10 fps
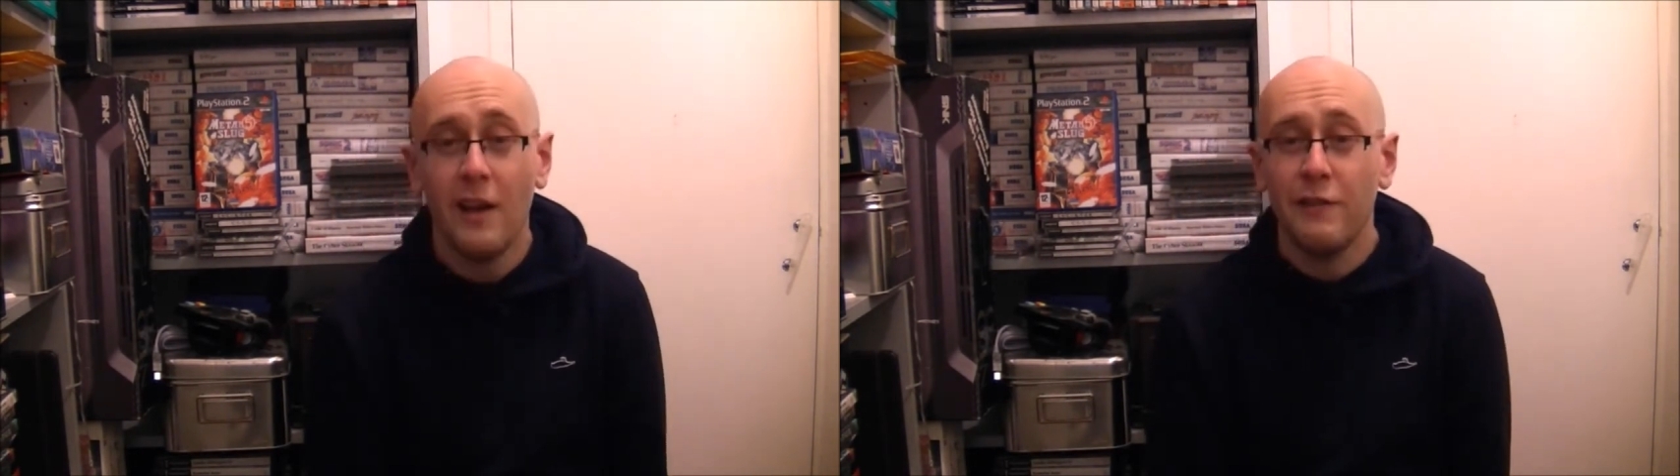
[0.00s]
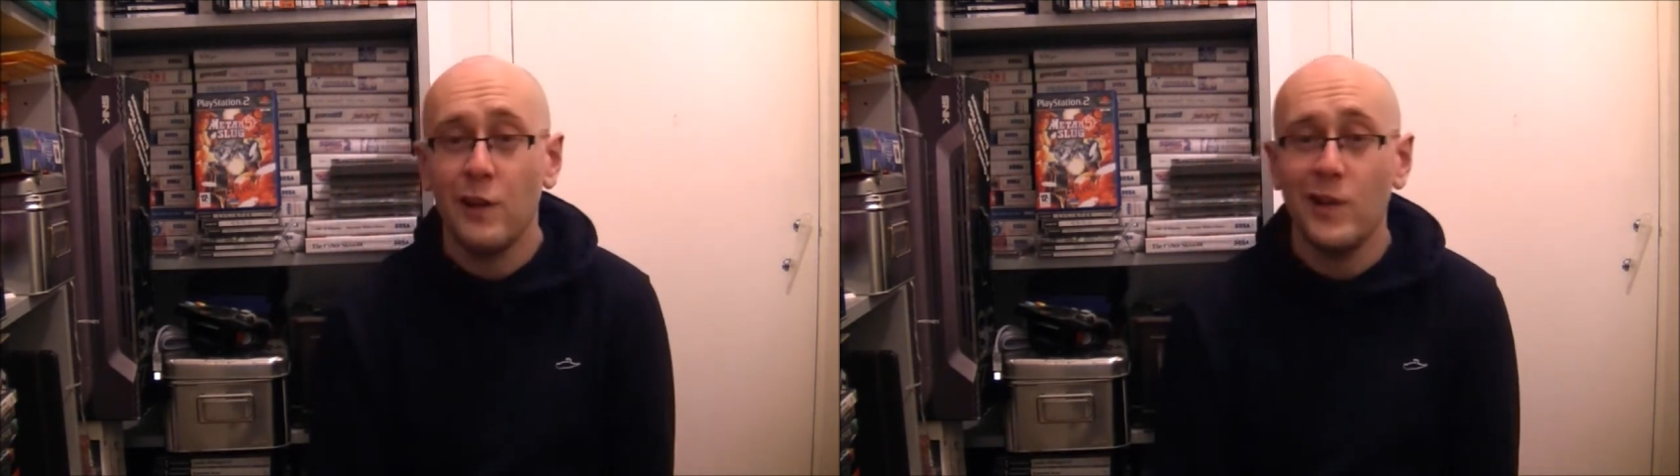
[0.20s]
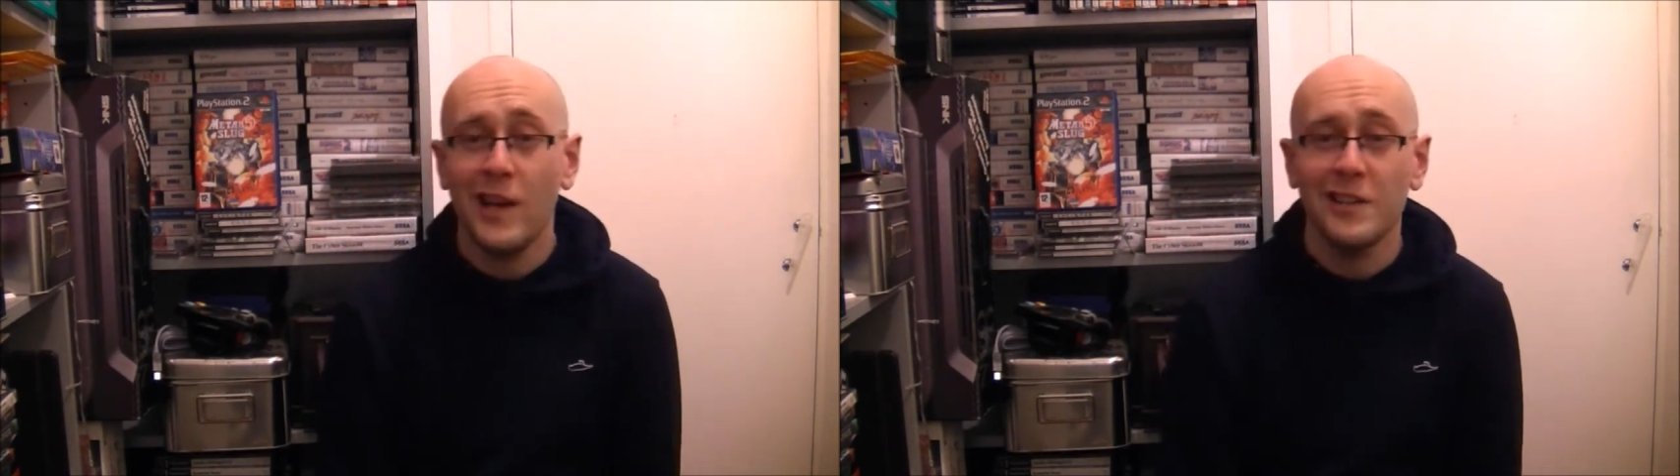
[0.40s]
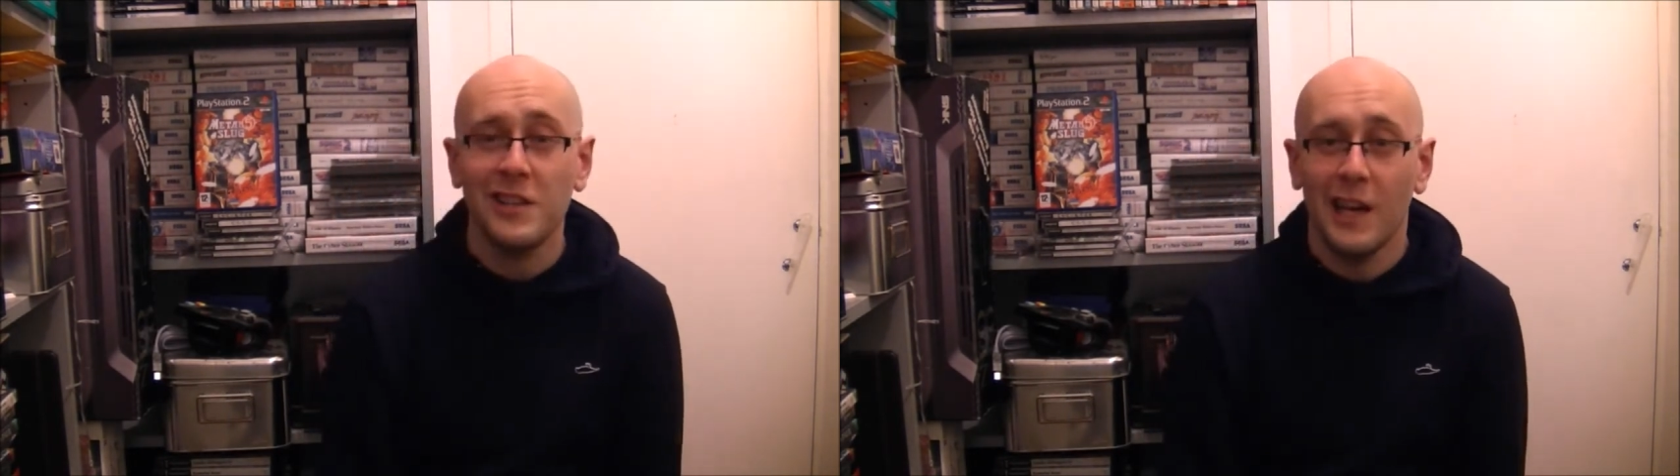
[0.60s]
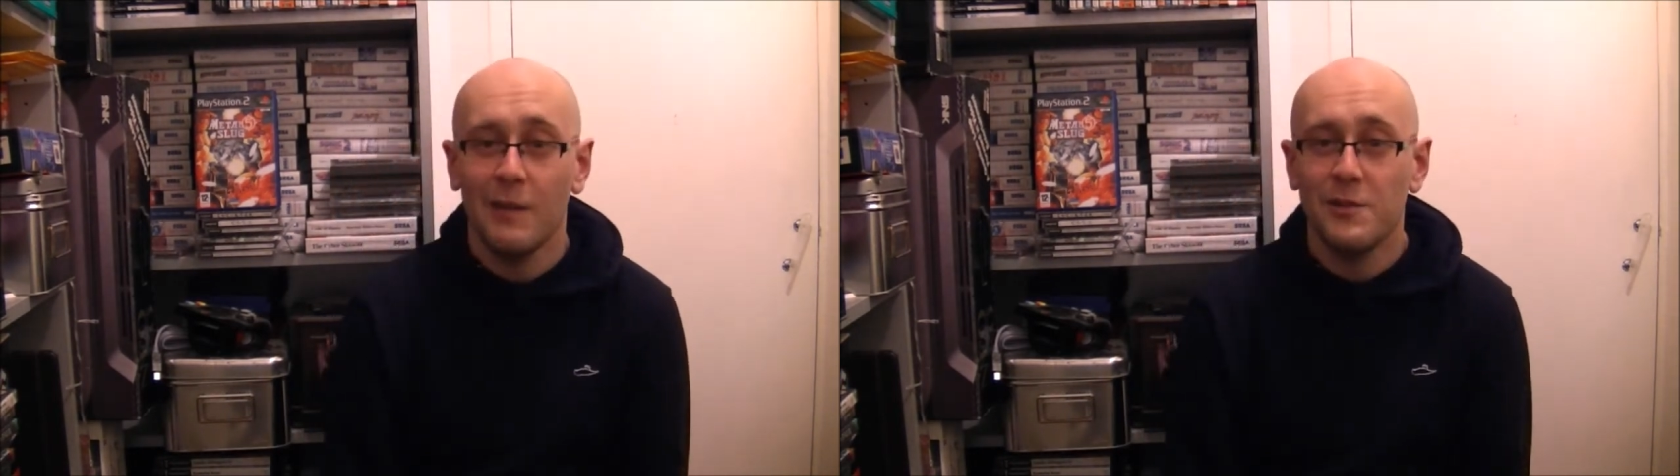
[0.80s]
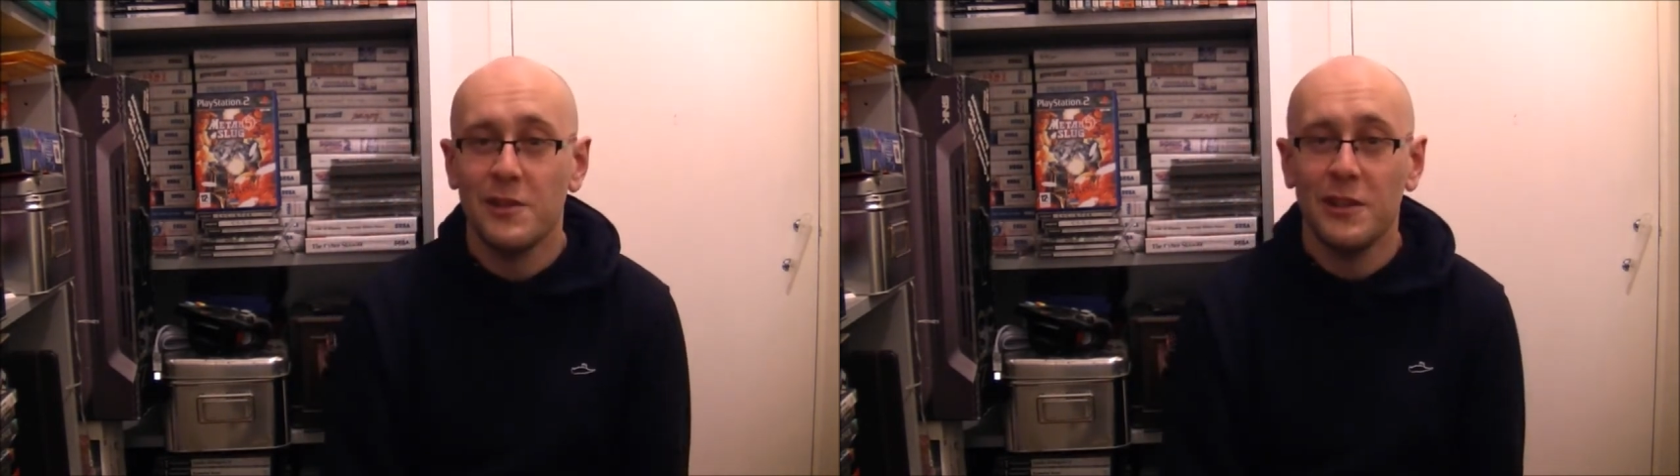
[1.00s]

a few DS games